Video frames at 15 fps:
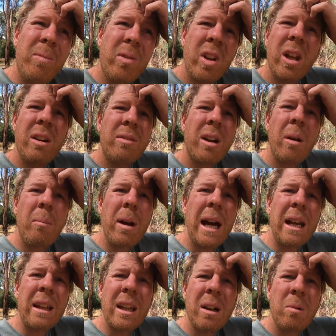So they've come
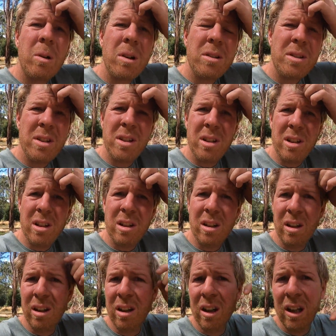back. They want to
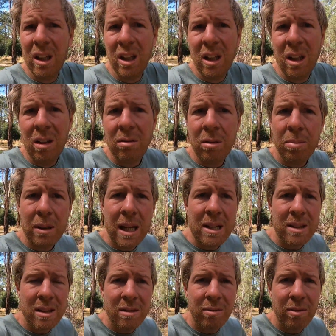
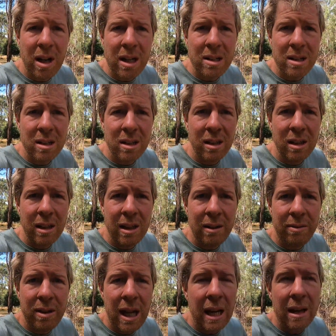replace the front
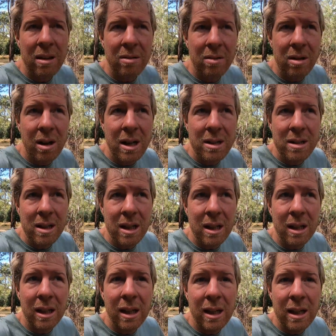left and right
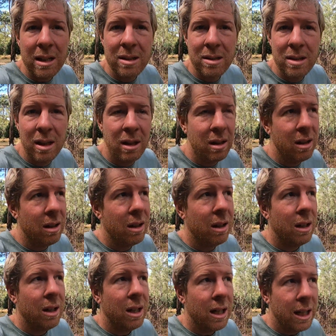inner guards
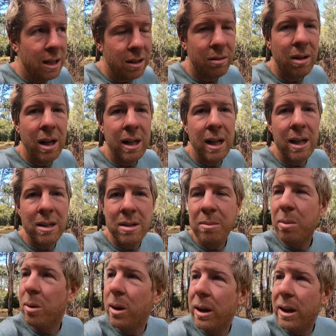and the radiator
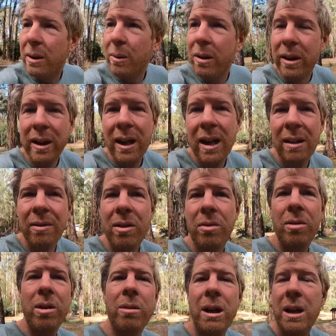support, and they want the car for
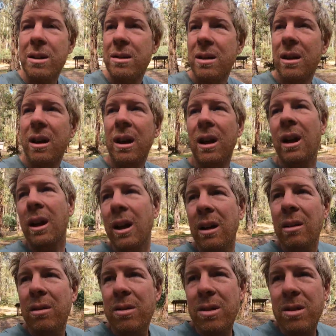3 weeks,
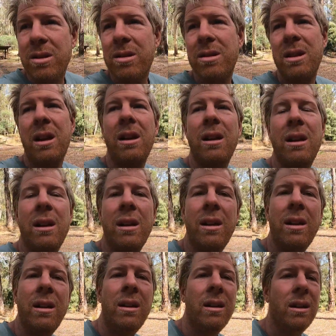which is
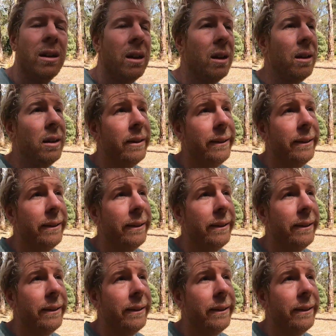yeah,